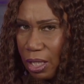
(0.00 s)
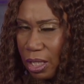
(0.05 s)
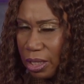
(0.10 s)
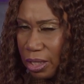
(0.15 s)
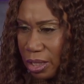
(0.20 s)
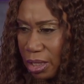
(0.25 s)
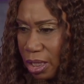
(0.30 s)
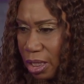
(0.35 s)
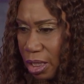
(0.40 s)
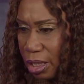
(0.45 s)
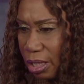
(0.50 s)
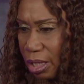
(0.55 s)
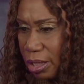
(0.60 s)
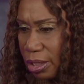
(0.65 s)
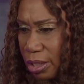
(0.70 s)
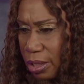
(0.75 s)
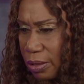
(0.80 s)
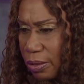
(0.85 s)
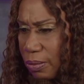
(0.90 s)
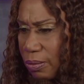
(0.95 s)
Listen to
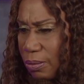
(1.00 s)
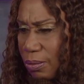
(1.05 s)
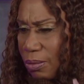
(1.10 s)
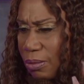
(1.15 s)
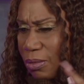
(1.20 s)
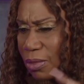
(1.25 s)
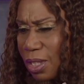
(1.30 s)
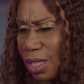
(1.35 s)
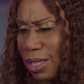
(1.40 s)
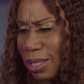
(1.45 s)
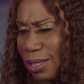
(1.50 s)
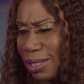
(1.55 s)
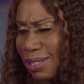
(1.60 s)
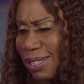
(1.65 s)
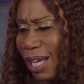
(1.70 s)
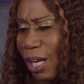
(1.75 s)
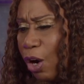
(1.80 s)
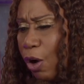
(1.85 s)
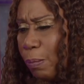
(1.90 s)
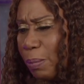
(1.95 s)
this.
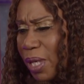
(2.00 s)
Sell